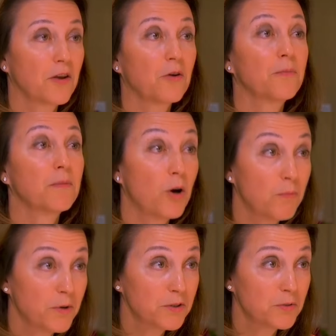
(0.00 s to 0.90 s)
there will be
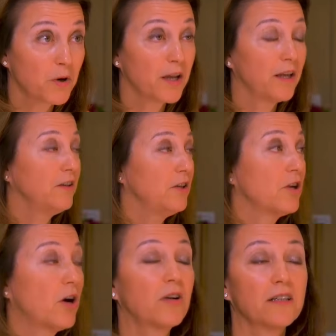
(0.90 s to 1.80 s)
moments when you
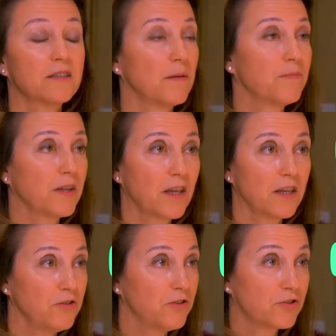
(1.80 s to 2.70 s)
don't get something
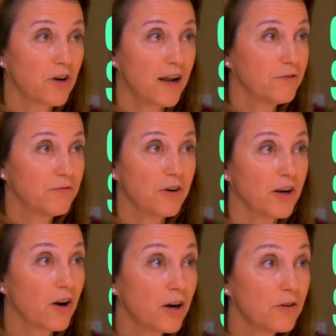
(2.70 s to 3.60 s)
that you strived
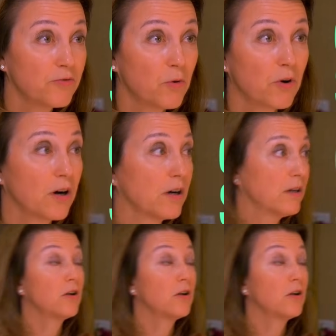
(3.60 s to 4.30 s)
very hard for,